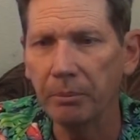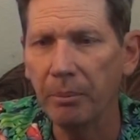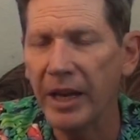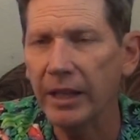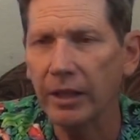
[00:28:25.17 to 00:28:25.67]

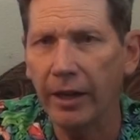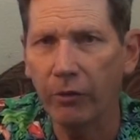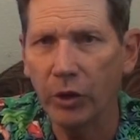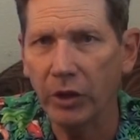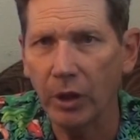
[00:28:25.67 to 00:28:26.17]
make
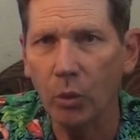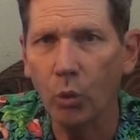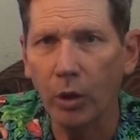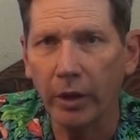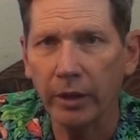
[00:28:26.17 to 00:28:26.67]
everything
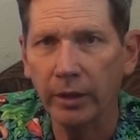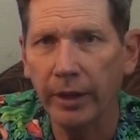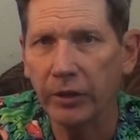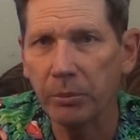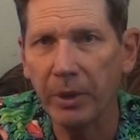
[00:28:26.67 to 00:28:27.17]
work
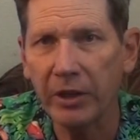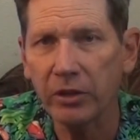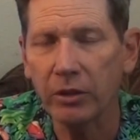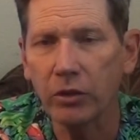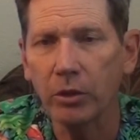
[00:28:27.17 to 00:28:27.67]
as
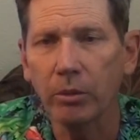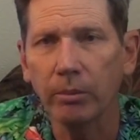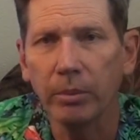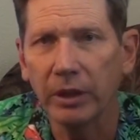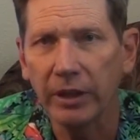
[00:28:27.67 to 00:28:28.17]
best as you
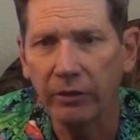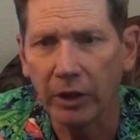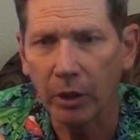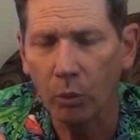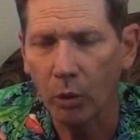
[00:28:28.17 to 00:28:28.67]
believe
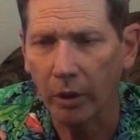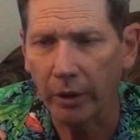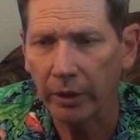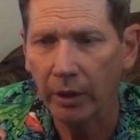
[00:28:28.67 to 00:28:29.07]
it can work?